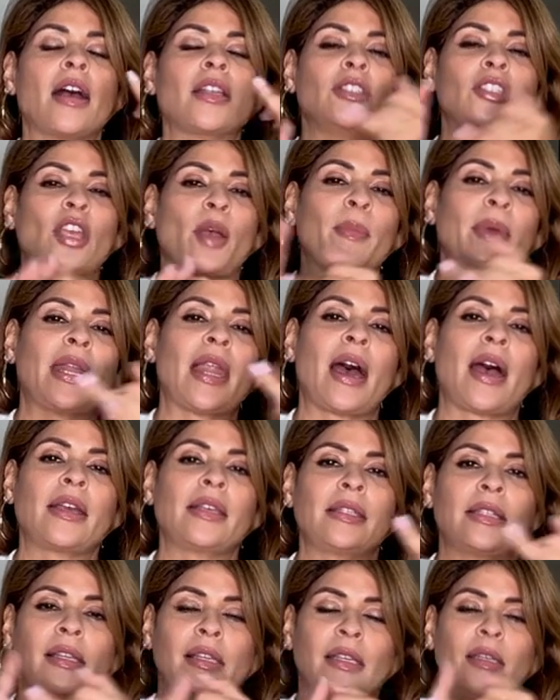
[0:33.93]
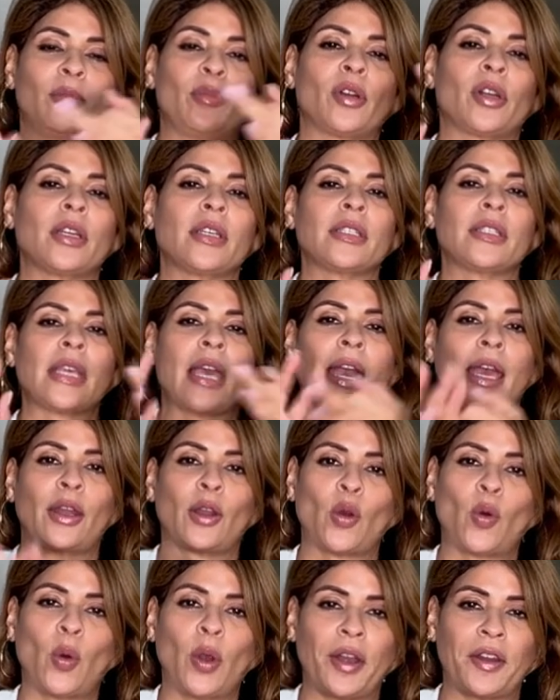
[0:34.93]
Geminis, Libras, and
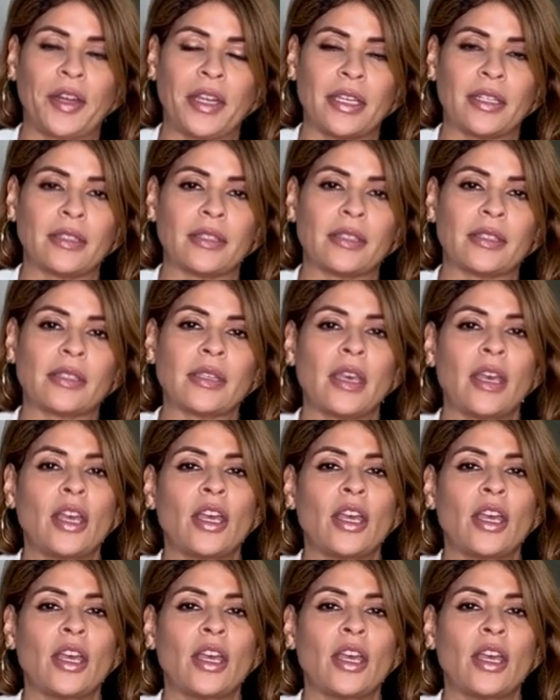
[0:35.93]
Aquarians.